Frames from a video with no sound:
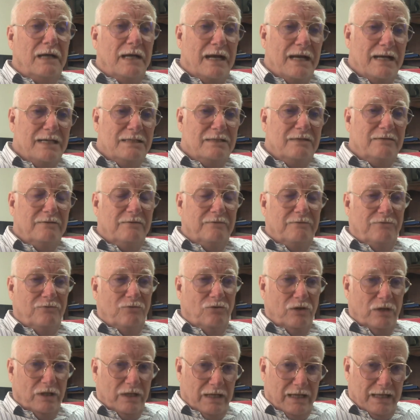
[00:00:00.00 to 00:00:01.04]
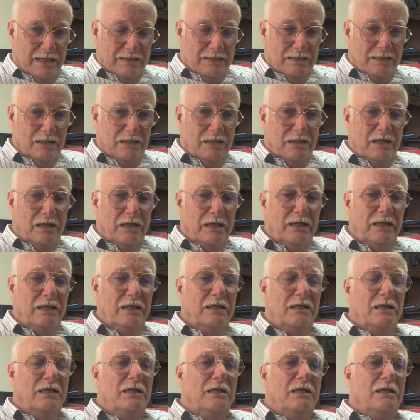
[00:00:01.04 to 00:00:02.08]
as for the ACI,
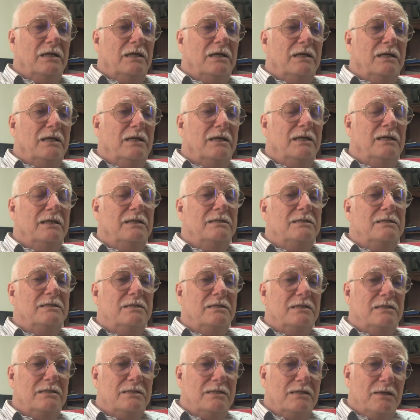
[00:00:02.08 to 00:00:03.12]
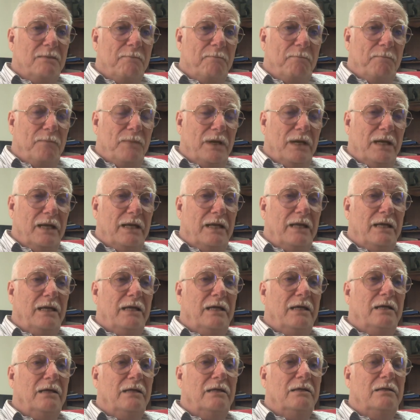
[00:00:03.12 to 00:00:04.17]
is
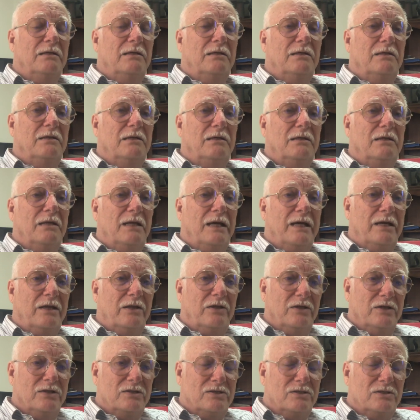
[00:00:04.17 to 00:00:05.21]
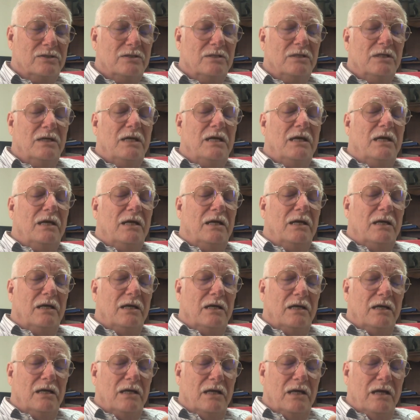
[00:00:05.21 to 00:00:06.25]
simply like this.
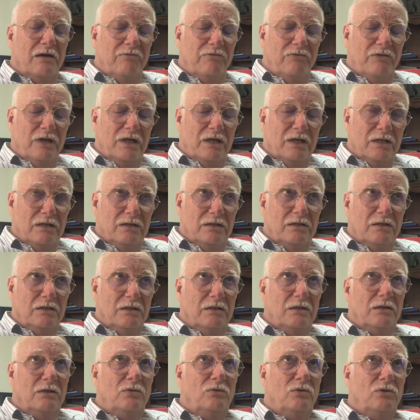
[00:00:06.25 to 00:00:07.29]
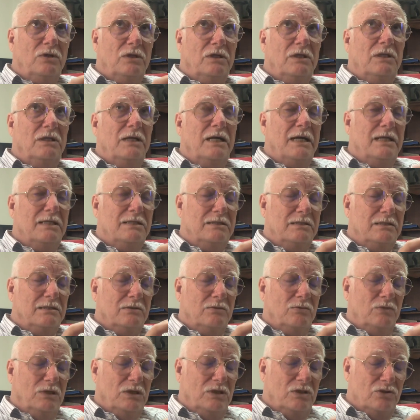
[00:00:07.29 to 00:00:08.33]
Every country in the world has
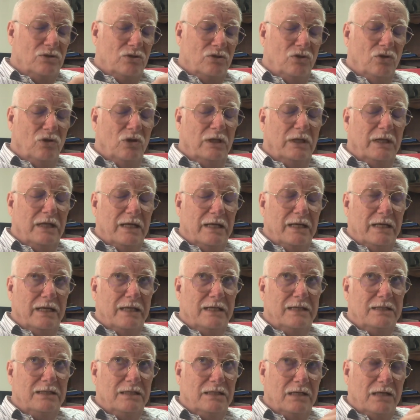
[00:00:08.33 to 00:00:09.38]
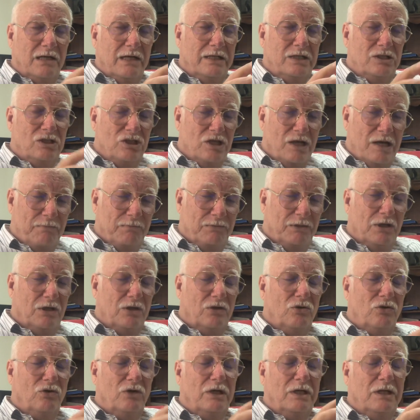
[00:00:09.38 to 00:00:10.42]
what is called an ACI chapter
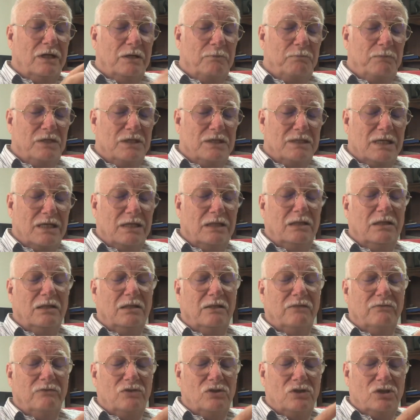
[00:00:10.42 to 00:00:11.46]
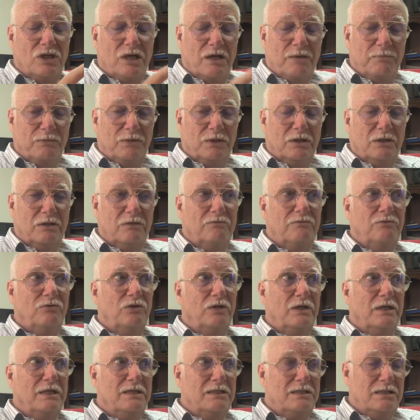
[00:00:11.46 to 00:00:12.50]
or a representative chapter
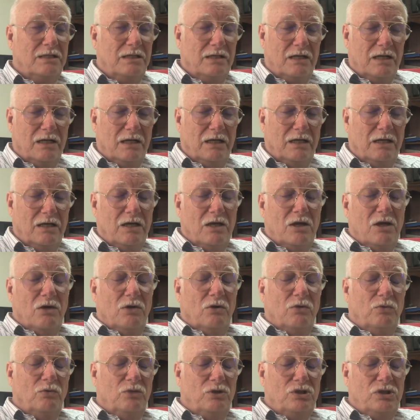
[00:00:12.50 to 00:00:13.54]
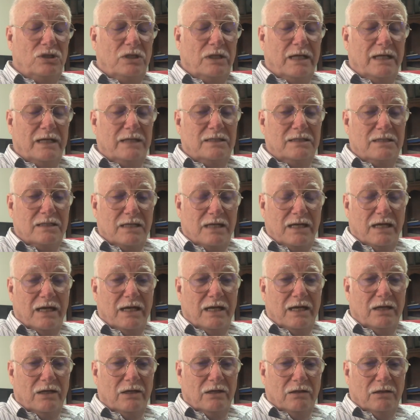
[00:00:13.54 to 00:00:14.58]
for ACI, which takes
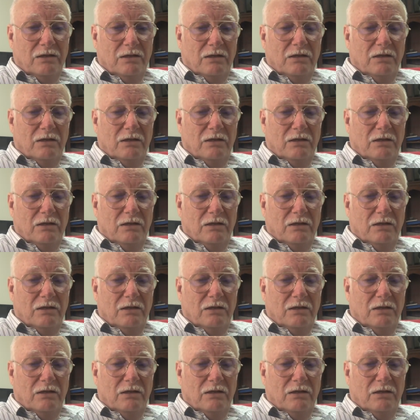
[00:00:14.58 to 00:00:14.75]
care